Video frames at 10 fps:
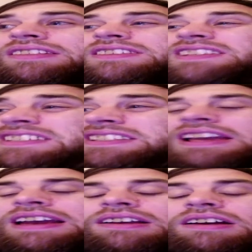this
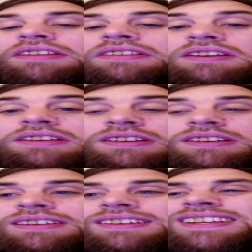deck, I think,
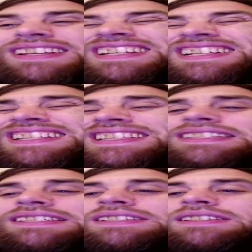
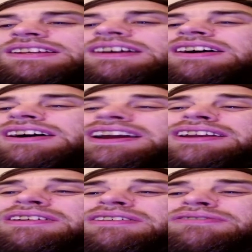it's
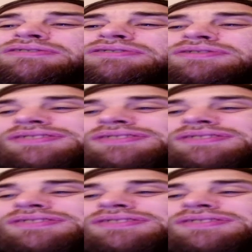kind of